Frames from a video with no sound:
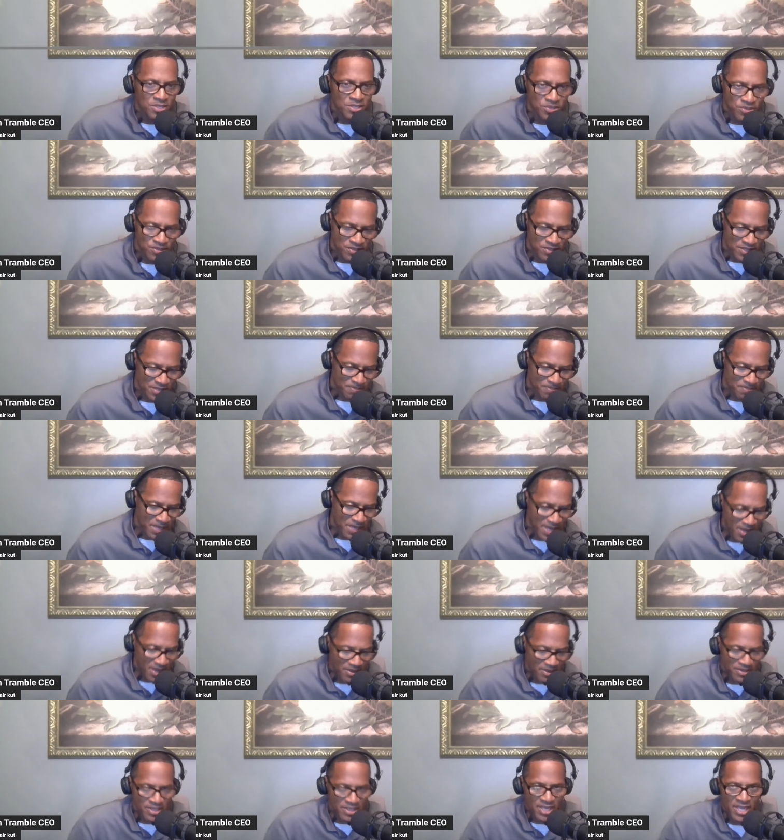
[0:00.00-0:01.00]
you sit them
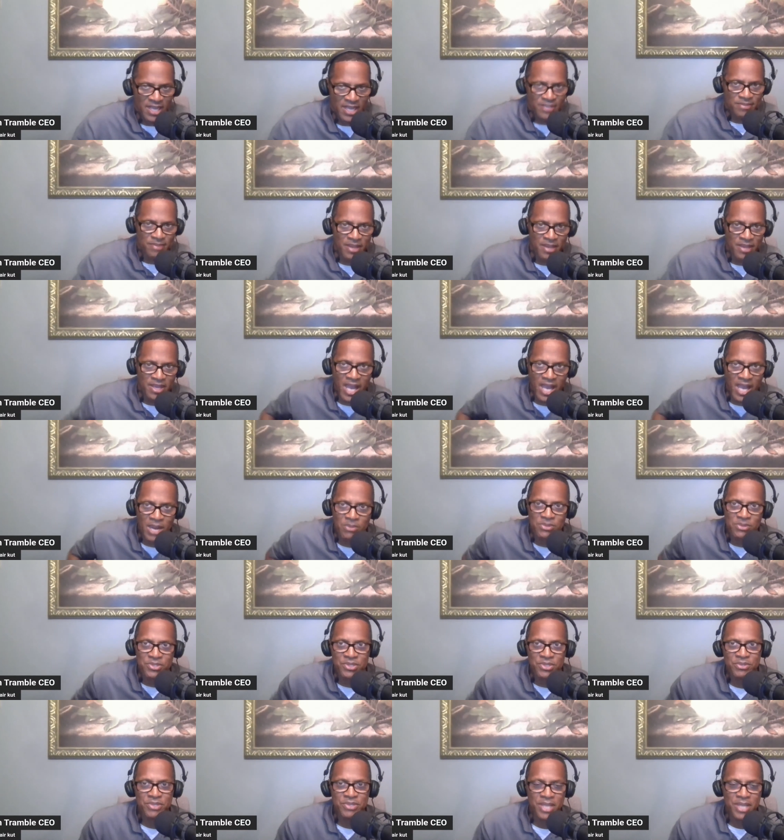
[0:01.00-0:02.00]
down and ask them, hey, how
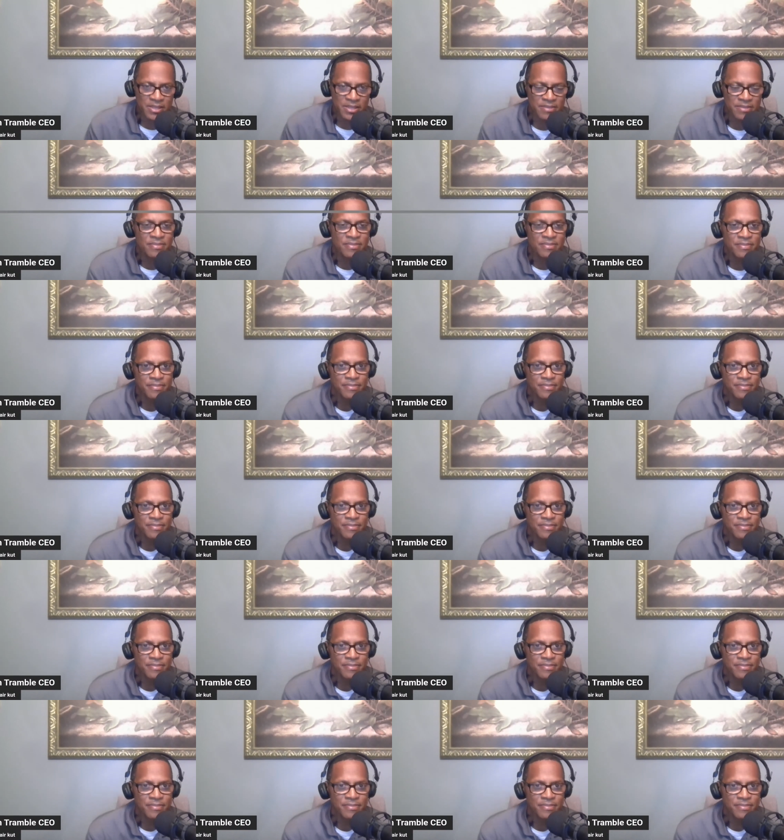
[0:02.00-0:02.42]
was your day?